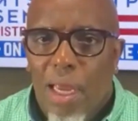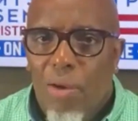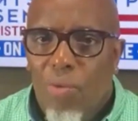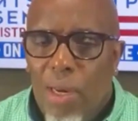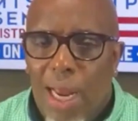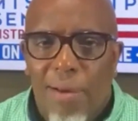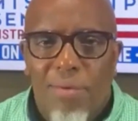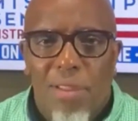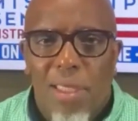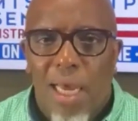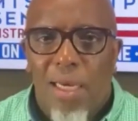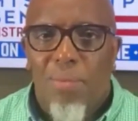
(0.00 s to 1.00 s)
And what I
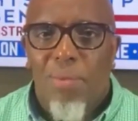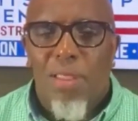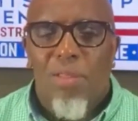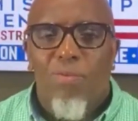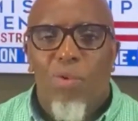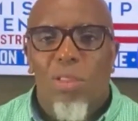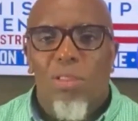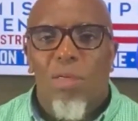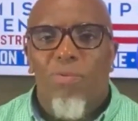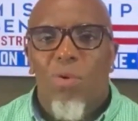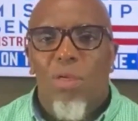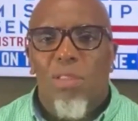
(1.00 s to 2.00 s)
decided to be is a voice to
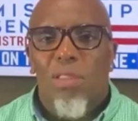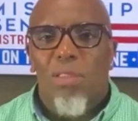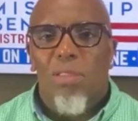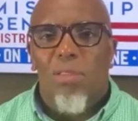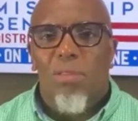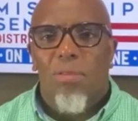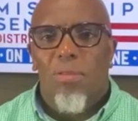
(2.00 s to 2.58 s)
the voiceless.